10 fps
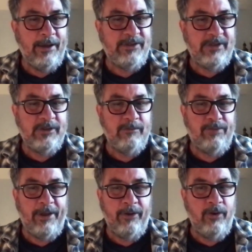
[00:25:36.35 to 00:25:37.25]
seasoned
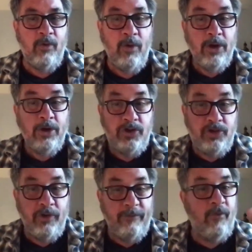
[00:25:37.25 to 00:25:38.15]
player who
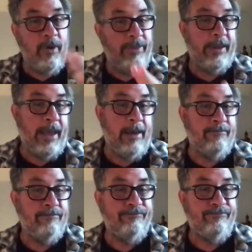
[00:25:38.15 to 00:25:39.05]
should have won the game